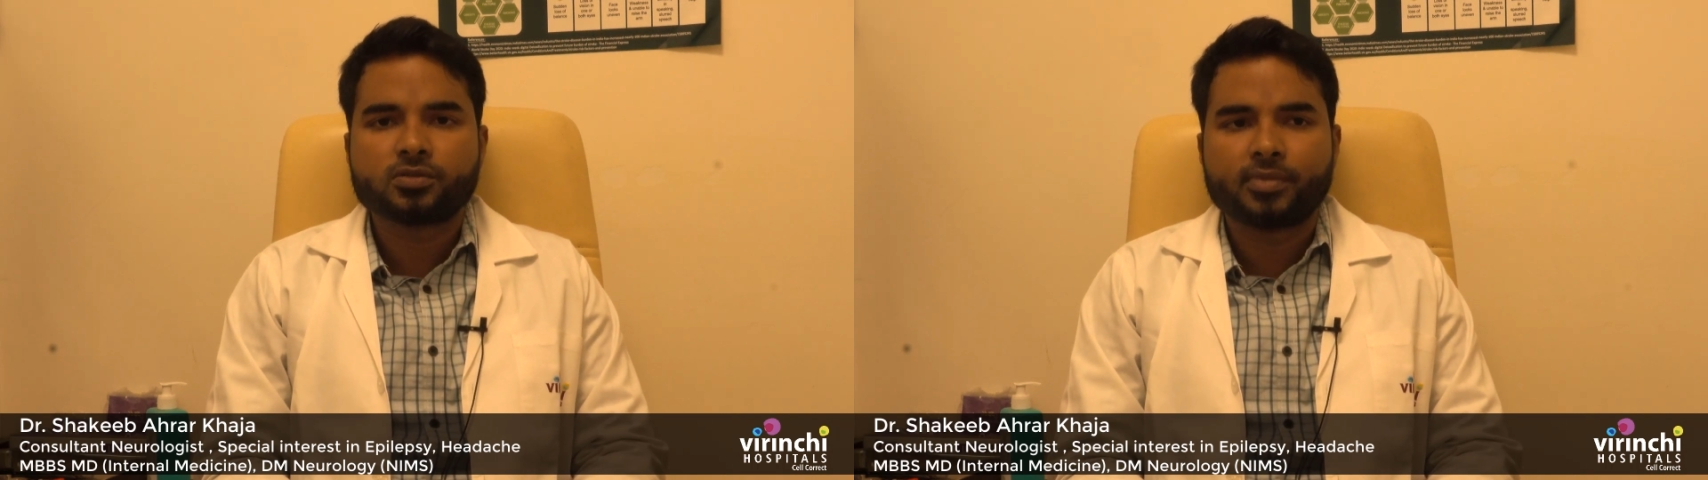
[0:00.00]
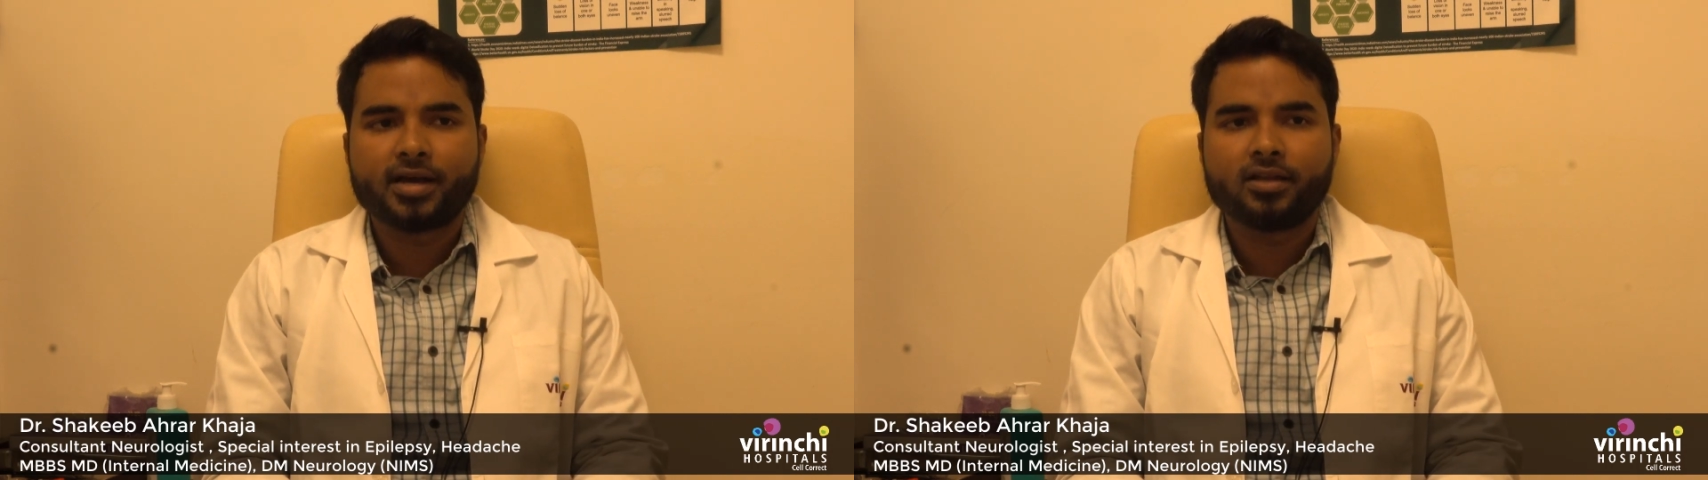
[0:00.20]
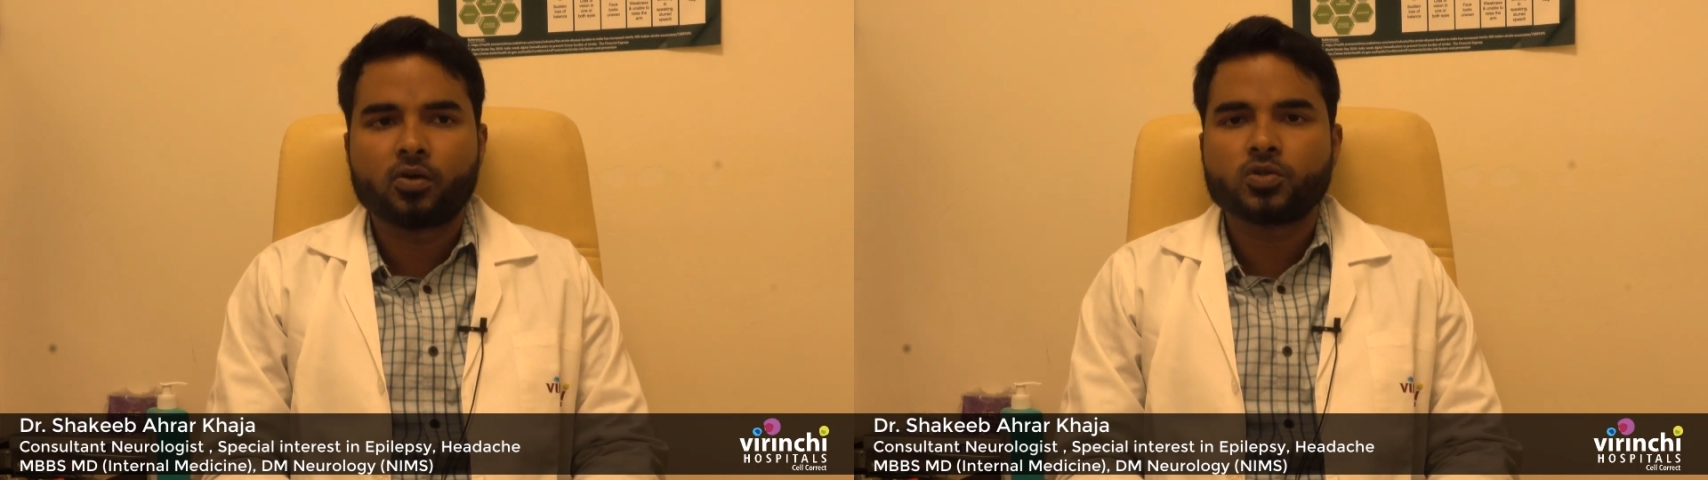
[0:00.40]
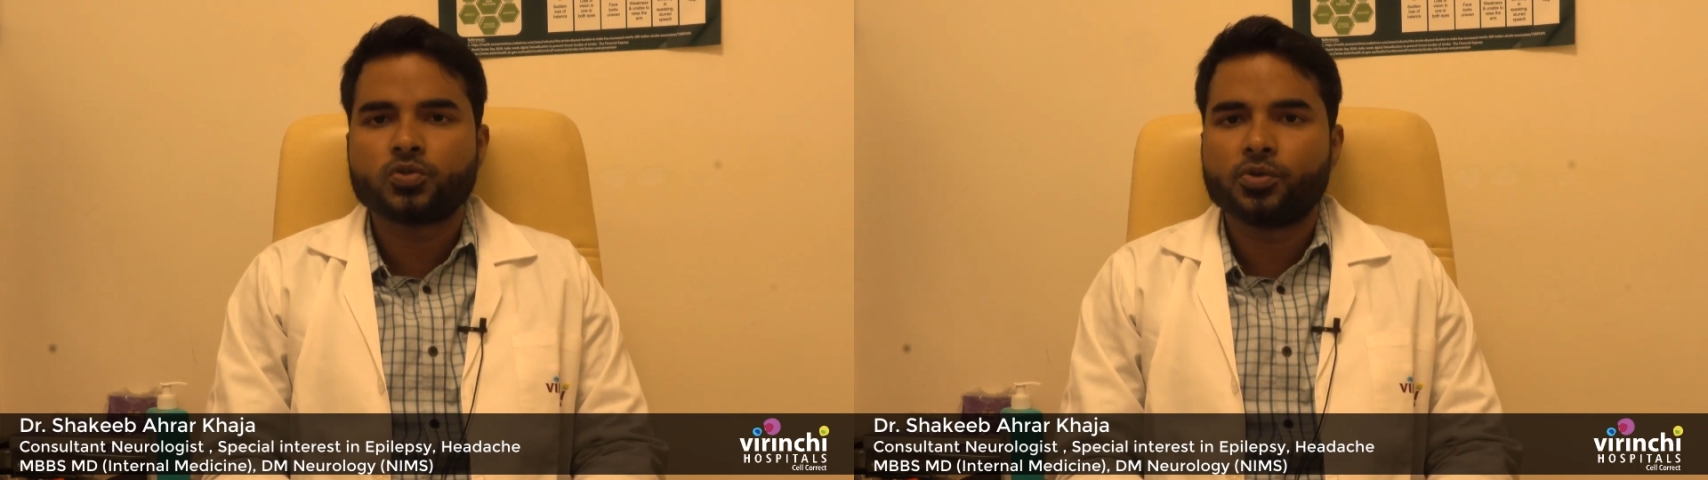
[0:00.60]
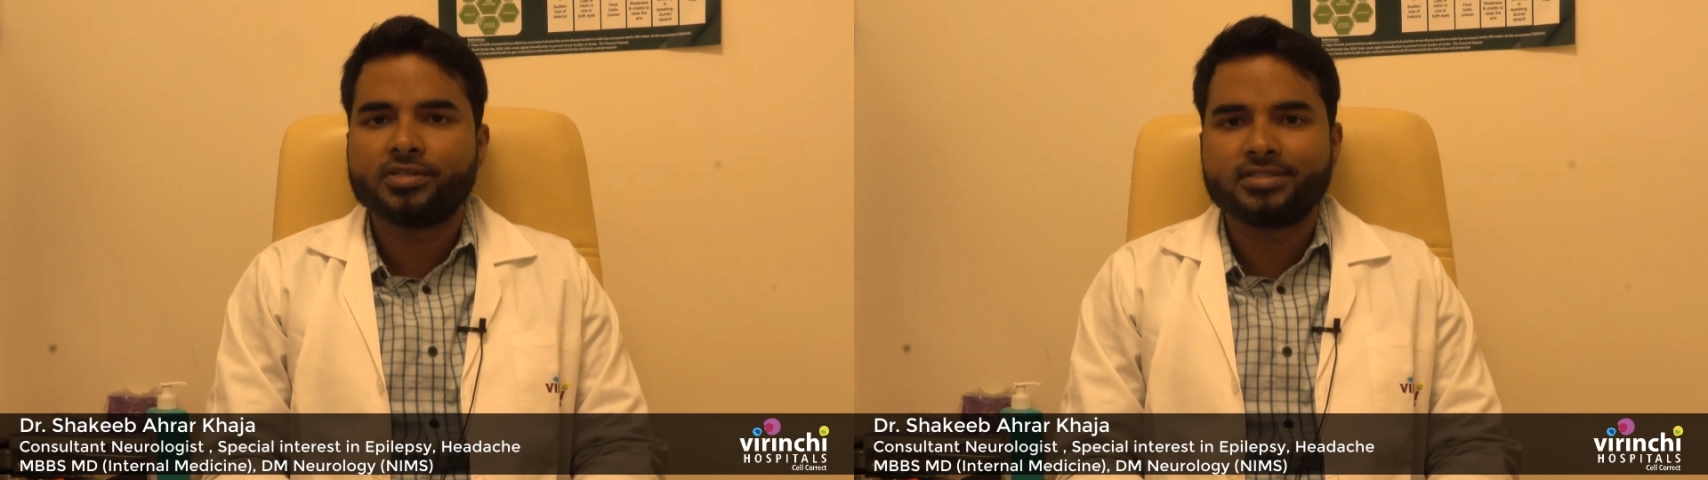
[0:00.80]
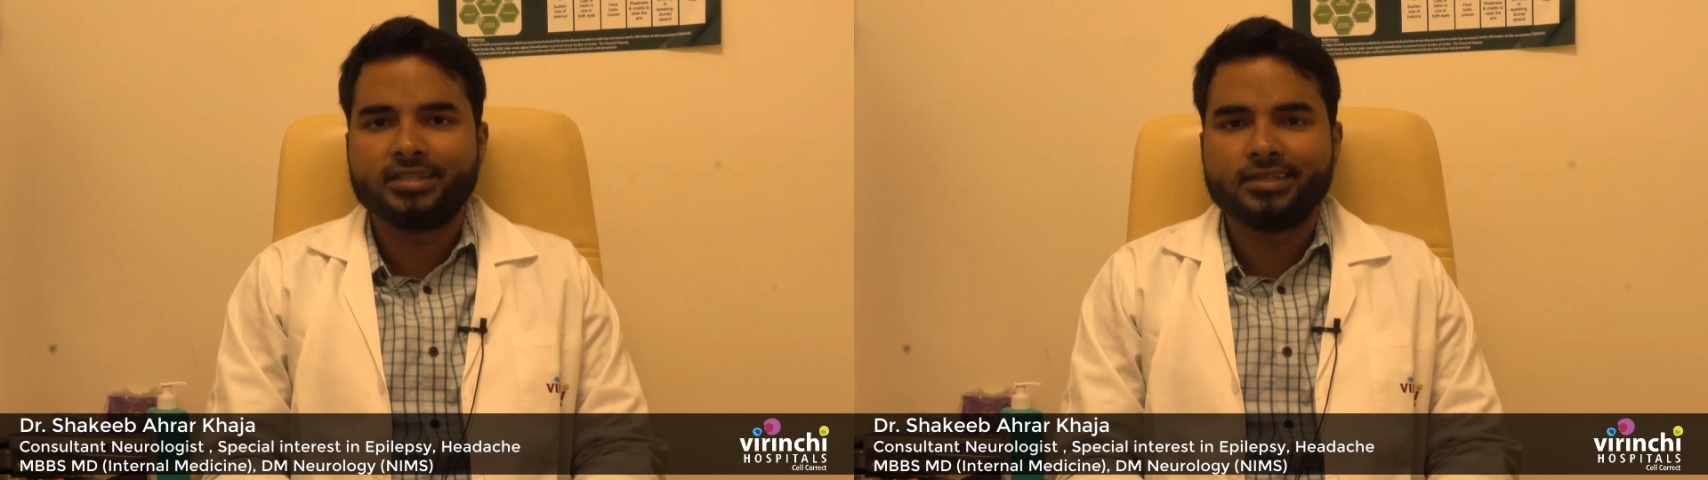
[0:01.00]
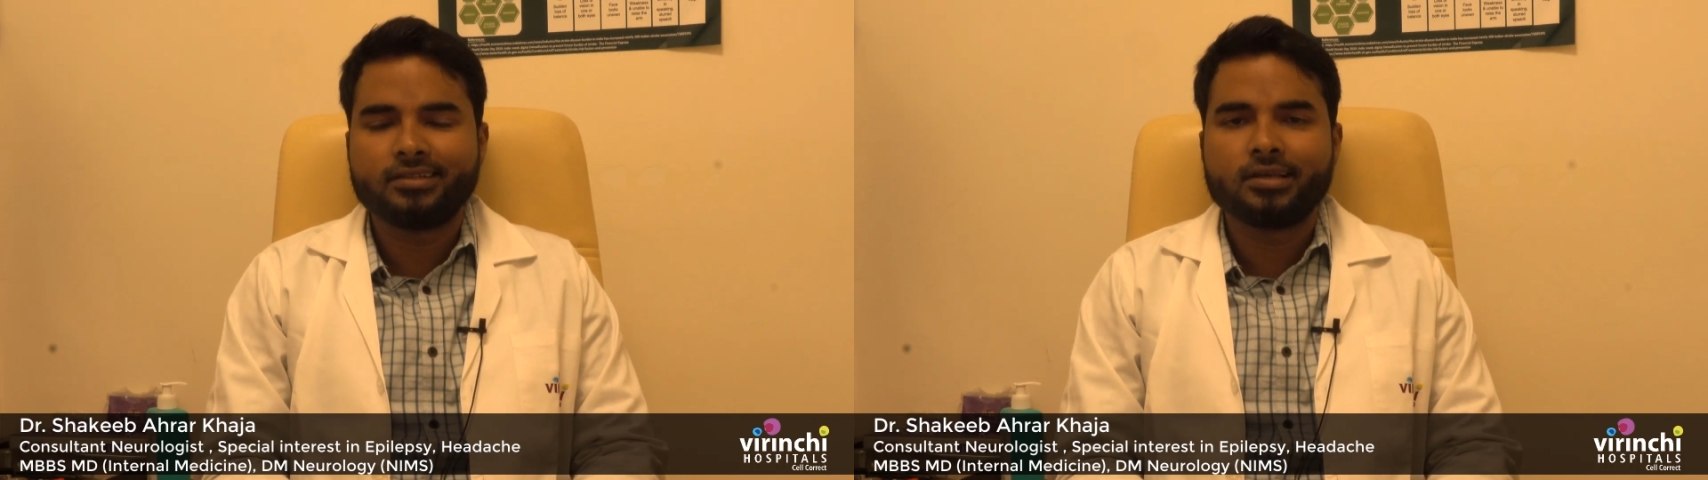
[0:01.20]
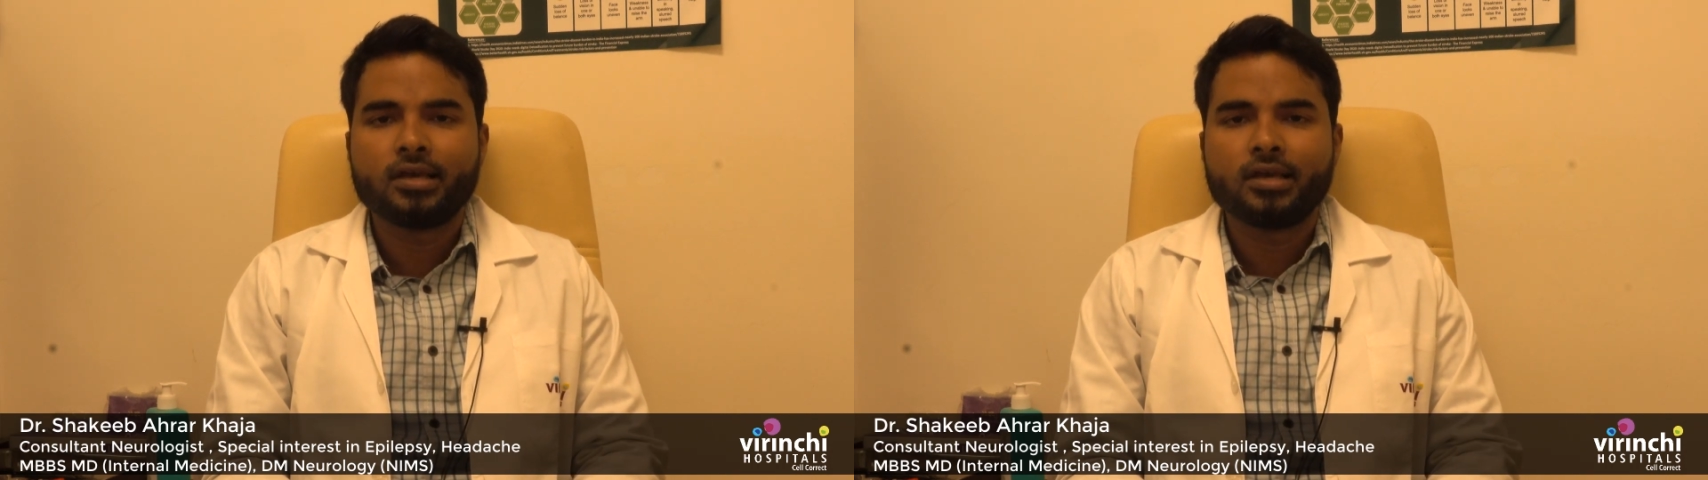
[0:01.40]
smile or show his teeth,